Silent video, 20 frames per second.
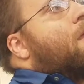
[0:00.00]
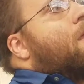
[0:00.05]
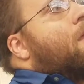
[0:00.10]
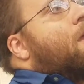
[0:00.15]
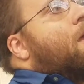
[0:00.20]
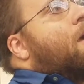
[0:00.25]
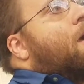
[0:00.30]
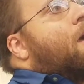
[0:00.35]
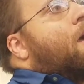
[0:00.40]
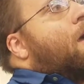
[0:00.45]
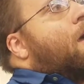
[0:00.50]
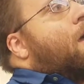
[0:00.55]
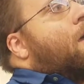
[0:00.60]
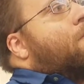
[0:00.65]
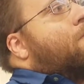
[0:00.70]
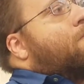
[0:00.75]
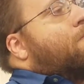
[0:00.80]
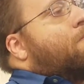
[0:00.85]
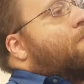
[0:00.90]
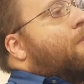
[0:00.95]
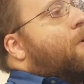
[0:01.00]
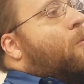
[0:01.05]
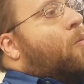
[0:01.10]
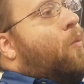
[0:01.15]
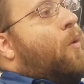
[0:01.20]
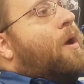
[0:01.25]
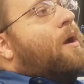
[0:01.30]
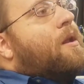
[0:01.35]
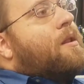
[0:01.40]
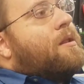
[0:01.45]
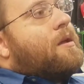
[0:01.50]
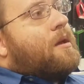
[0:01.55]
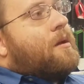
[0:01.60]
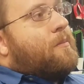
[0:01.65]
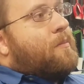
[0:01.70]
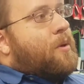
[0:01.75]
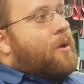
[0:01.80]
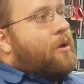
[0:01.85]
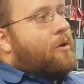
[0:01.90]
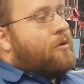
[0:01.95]
But one of the
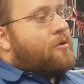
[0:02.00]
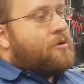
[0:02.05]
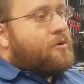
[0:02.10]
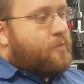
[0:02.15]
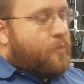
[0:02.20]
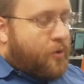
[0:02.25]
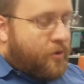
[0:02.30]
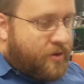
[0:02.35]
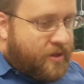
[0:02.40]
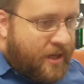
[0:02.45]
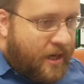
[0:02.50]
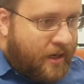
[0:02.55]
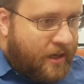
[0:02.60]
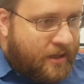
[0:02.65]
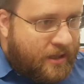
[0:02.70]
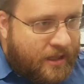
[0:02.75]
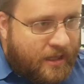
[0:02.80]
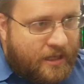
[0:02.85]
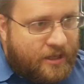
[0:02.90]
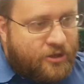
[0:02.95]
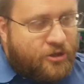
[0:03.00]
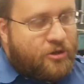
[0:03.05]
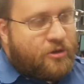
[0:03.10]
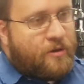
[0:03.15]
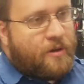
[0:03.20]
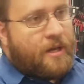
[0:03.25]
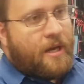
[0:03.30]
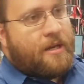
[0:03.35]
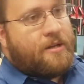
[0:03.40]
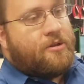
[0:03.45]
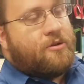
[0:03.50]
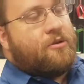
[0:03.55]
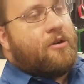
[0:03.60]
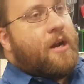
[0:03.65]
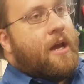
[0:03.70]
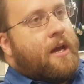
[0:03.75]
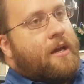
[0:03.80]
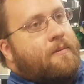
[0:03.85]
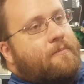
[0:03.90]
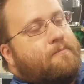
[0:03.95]
computers presented the issue
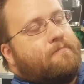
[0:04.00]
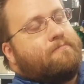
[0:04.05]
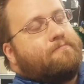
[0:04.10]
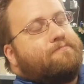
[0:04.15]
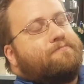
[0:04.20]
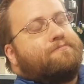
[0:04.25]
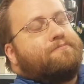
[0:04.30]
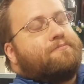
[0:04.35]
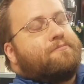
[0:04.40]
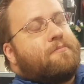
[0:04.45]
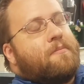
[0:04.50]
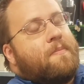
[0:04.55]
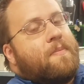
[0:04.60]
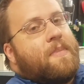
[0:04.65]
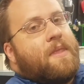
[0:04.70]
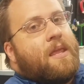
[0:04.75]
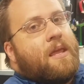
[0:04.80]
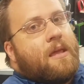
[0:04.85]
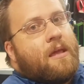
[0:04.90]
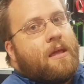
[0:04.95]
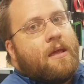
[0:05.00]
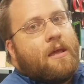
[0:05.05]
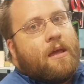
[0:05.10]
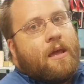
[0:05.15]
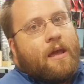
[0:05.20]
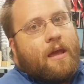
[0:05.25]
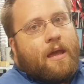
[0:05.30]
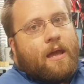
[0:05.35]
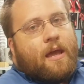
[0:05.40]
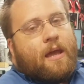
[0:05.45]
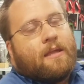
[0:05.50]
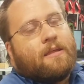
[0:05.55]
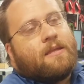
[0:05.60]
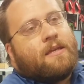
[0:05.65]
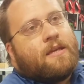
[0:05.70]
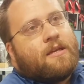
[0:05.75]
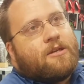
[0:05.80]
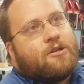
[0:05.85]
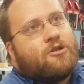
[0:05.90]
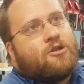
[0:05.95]
yesterday, and the
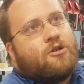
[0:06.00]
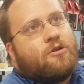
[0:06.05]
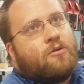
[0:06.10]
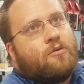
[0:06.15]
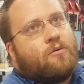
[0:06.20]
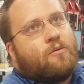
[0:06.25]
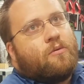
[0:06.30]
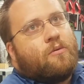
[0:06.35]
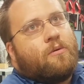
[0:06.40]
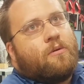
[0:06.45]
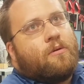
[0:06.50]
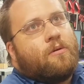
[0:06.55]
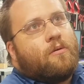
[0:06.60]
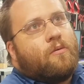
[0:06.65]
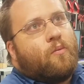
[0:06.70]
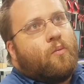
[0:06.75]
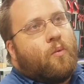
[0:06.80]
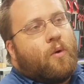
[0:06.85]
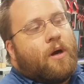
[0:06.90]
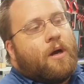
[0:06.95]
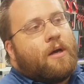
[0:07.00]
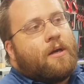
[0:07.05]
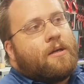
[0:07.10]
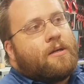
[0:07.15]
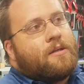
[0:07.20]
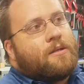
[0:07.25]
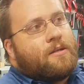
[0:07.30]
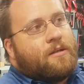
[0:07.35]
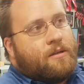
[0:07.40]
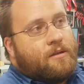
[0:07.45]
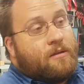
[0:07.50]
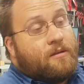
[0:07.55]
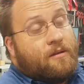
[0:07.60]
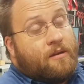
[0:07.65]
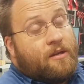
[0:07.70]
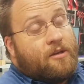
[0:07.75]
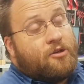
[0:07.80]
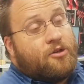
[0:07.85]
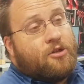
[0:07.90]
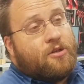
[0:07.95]
issue
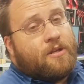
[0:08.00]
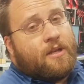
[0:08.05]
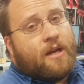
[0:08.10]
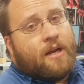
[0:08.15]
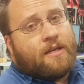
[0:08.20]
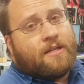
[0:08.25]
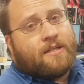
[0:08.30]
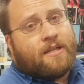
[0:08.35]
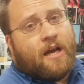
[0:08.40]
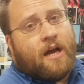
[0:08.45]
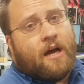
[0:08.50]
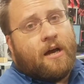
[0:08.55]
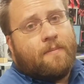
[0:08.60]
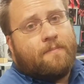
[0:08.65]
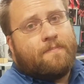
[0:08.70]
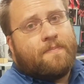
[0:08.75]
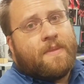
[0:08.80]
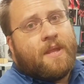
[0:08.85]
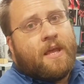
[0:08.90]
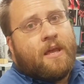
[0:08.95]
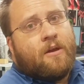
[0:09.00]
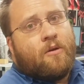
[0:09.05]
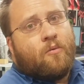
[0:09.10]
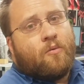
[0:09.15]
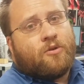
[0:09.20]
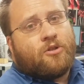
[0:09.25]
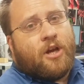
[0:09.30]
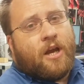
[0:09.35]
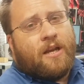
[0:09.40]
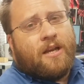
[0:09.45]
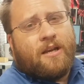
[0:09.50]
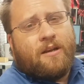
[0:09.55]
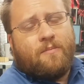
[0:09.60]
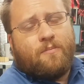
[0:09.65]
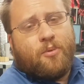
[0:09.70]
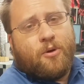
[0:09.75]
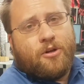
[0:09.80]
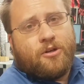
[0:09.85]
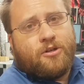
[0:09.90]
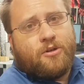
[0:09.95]
that I saw, which I didn't
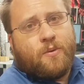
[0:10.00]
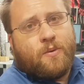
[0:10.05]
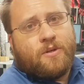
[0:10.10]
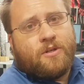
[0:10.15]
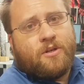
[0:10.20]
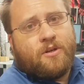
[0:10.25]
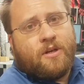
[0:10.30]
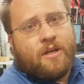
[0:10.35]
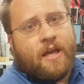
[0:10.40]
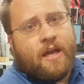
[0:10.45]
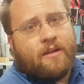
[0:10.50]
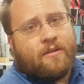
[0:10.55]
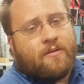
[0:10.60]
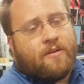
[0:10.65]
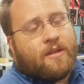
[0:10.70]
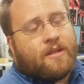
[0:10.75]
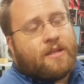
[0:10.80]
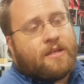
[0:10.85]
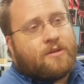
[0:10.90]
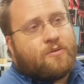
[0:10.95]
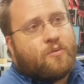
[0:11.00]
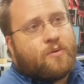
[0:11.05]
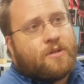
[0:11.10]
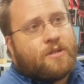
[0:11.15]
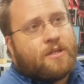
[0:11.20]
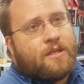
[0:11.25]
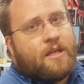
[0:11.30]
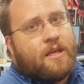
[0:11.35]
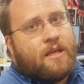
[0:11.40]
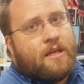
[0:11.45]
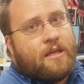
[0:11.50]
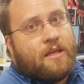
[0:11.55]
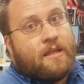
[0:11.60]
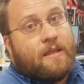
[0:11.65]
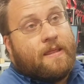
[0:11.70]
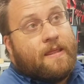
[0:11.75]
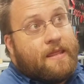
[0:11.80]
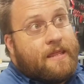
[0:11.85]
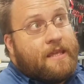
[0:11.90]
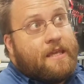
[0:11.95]
put two and two together that this was the
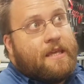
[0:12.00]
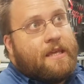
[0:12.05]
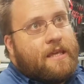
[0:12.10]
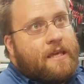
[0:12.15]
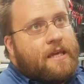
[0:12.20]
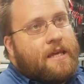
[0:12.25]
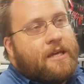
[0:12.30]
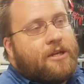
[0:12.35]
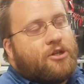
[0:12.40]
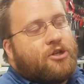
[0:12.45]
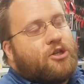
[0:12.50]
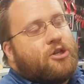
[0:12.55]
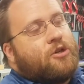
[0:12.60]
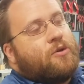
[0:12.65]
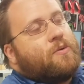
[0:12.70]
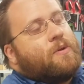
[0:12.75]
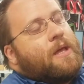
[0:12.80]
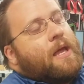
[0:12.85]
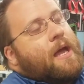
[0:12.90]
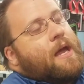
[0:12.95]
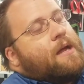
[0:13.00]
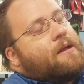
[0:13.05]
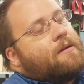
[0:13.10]
issue yet.